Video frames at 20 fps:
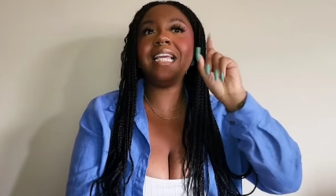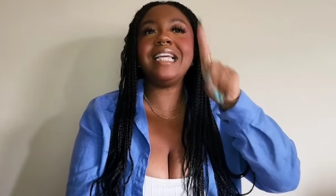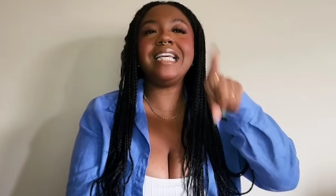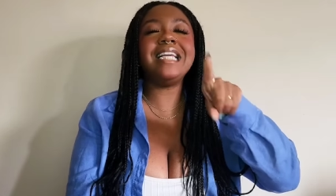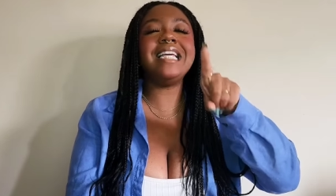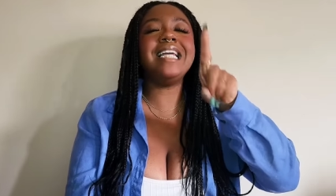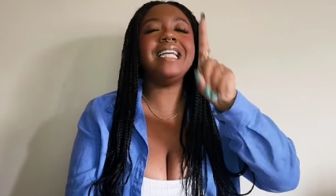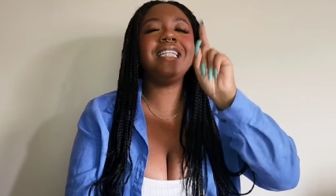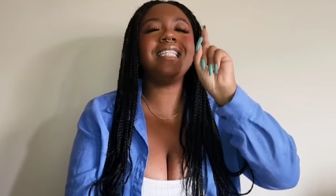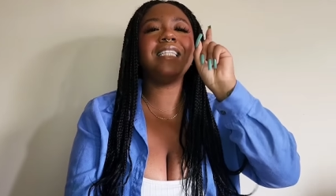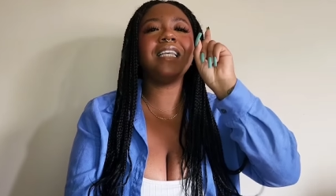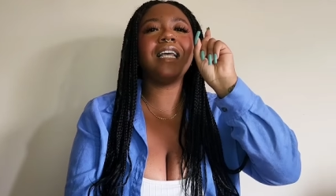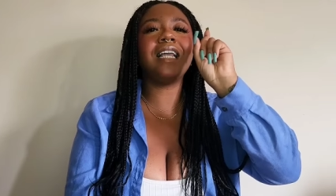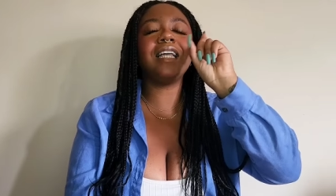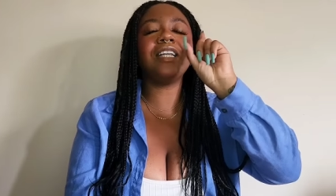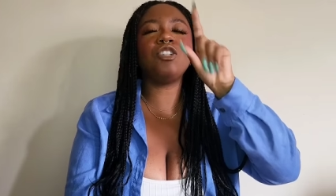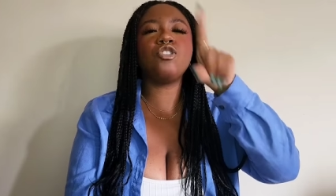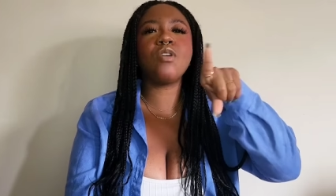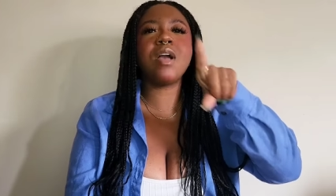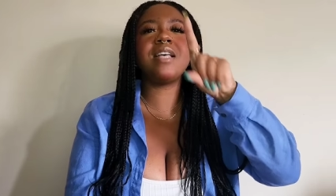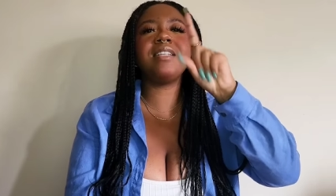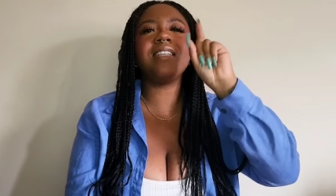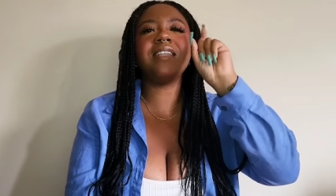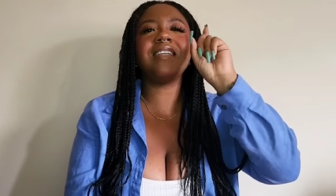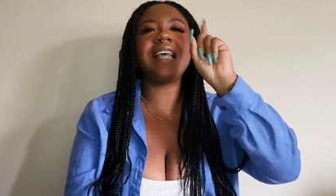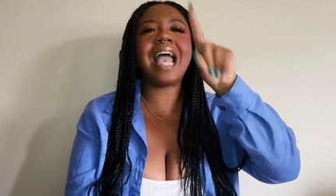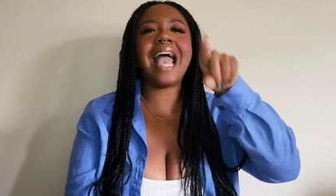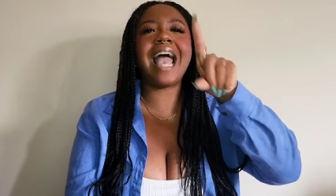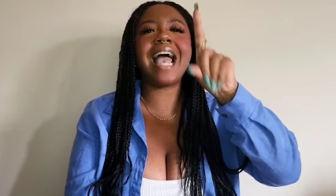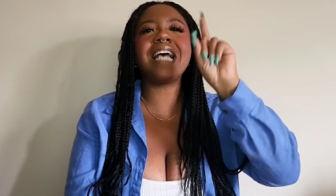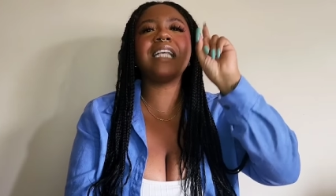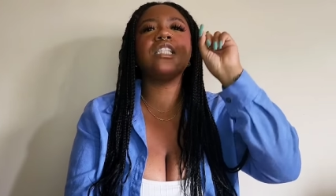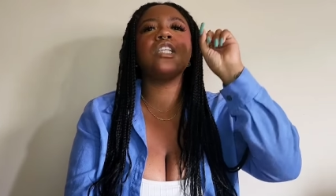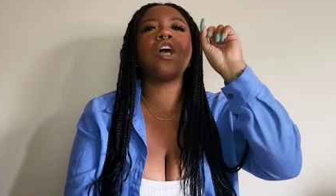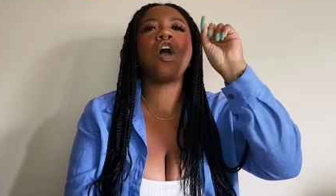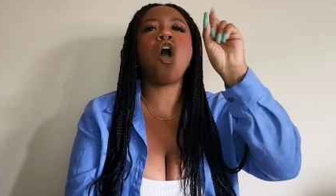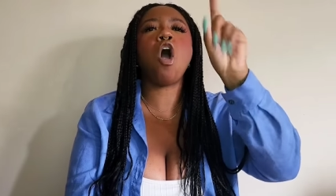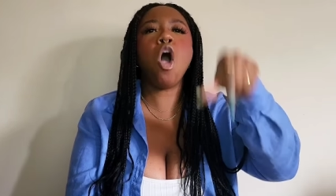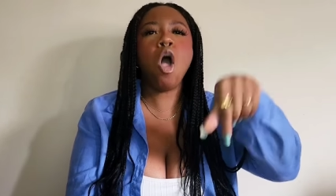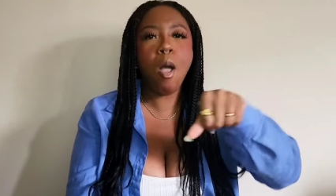eats Trez's ass
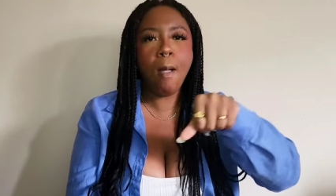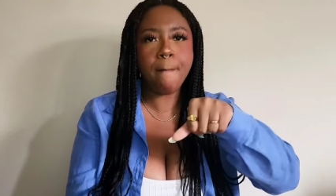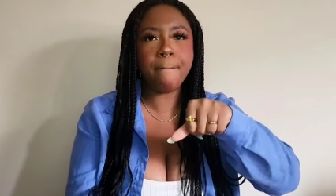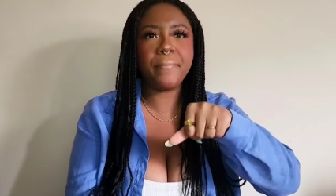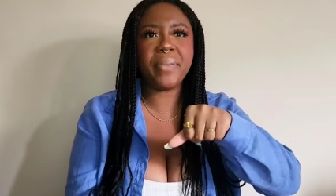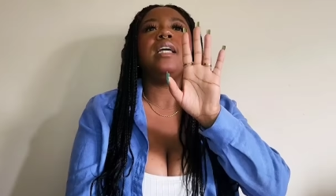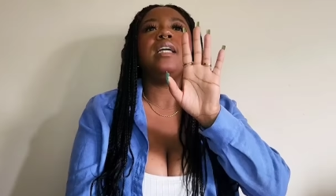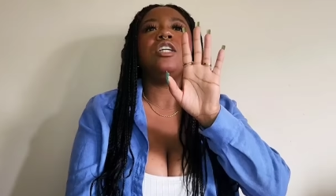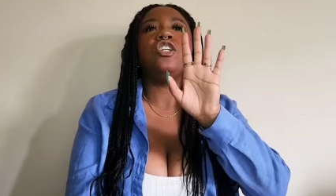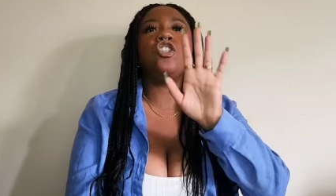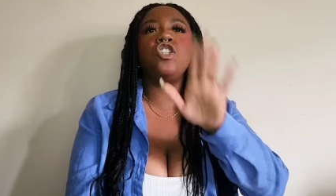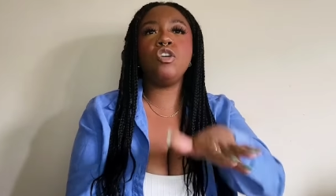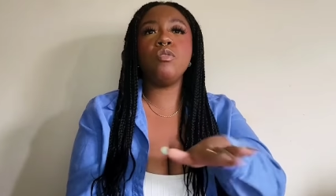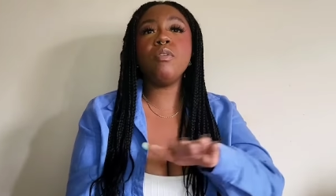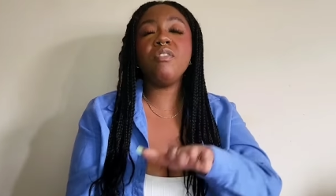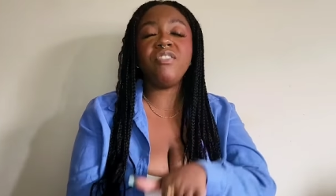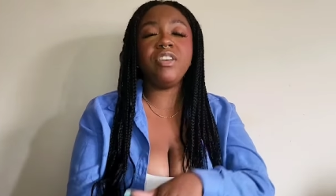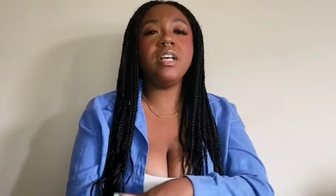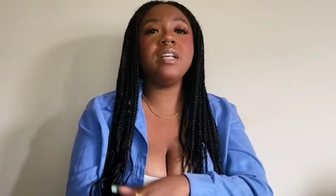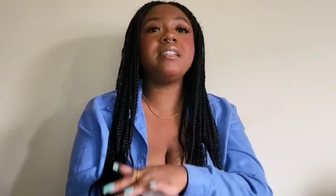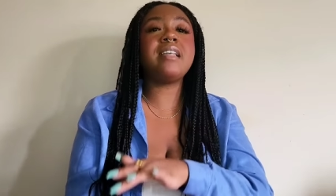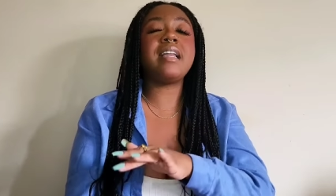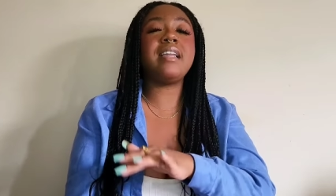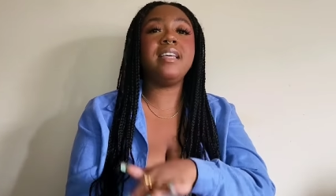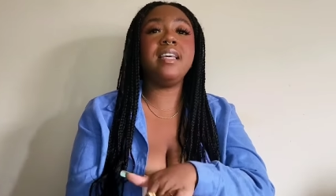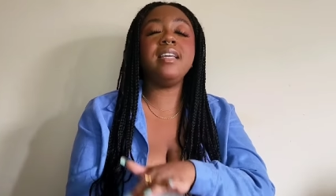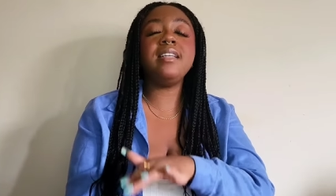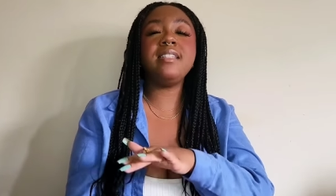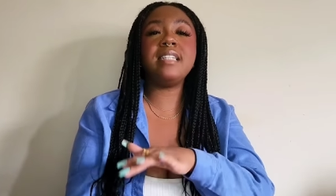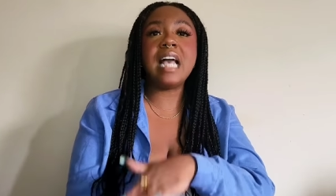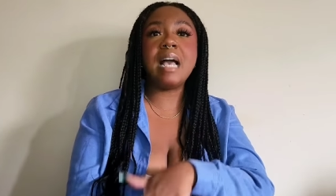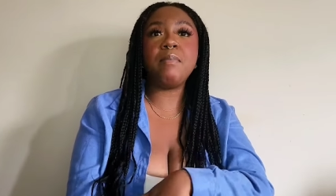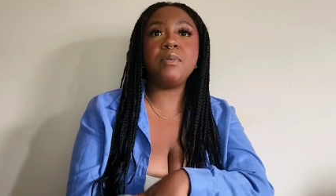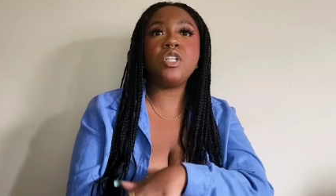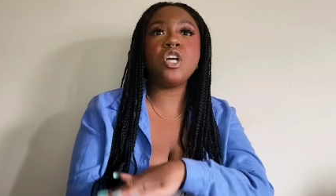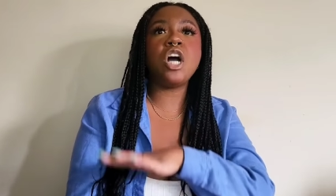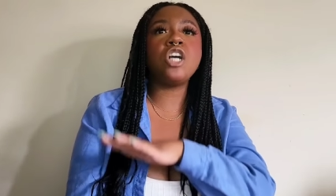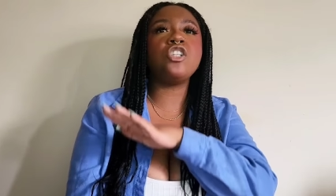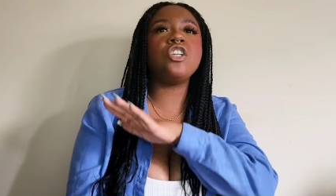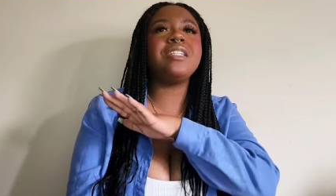up. She reveals that he
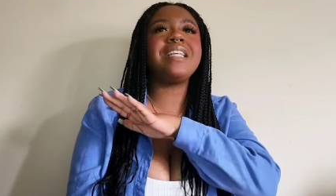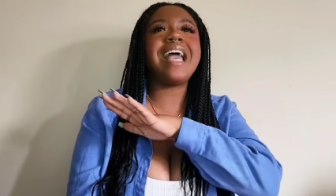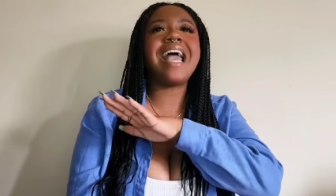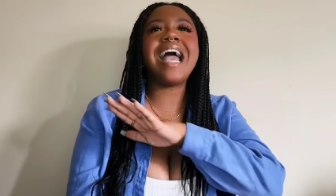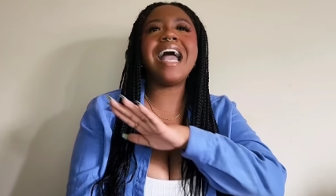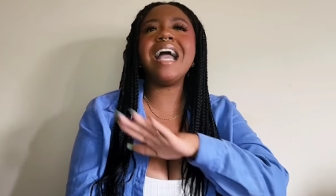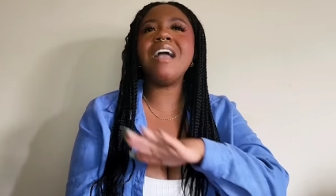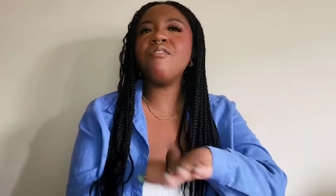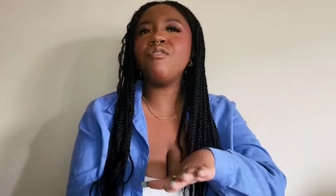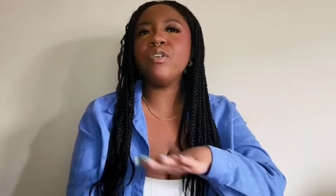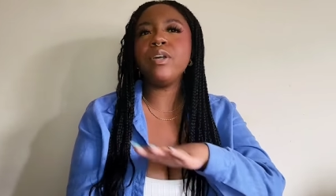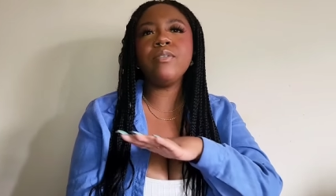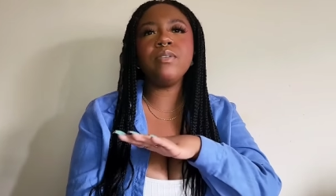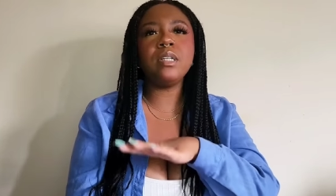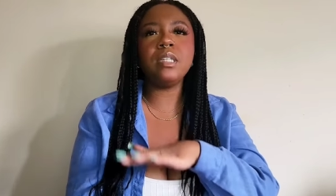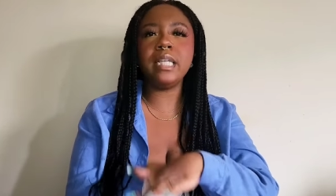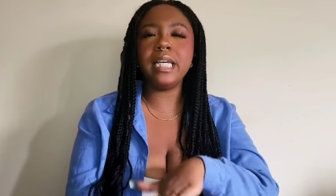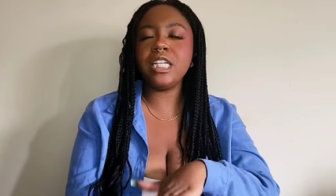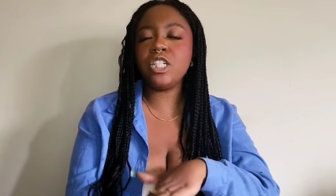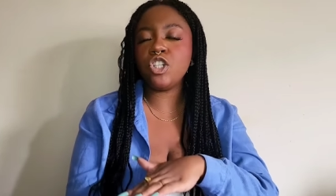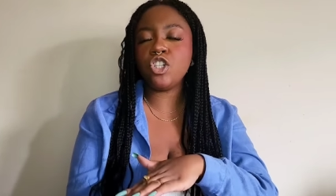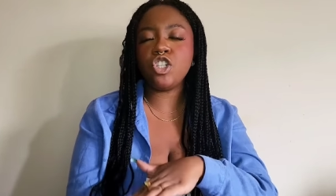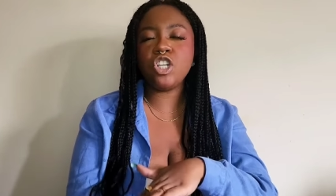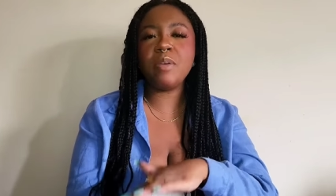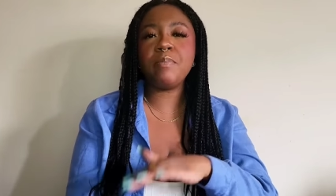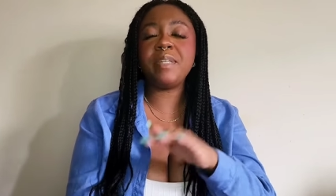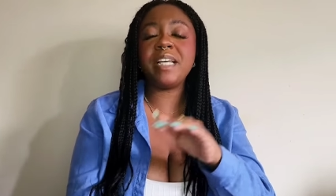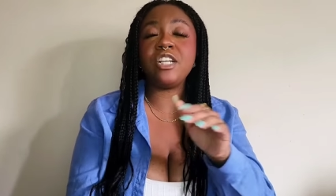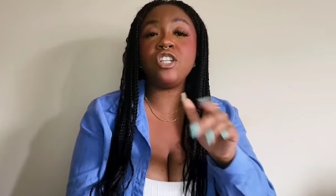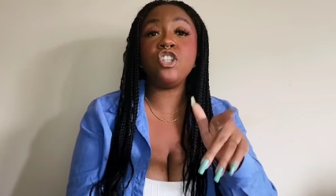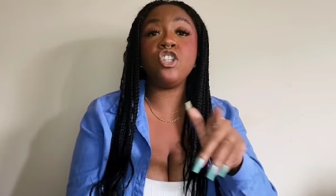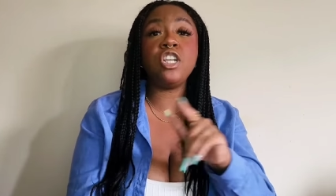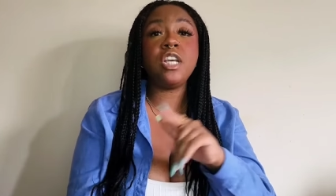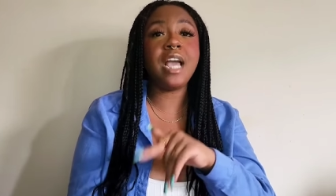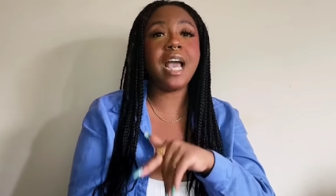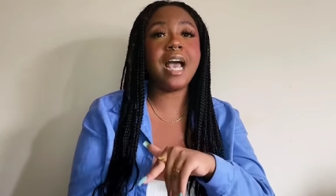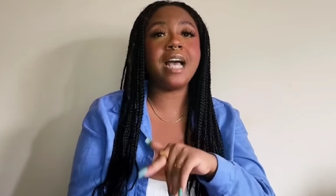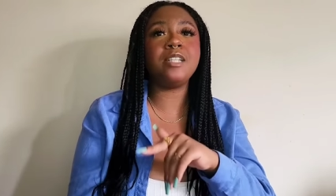sabotages every relationship that she has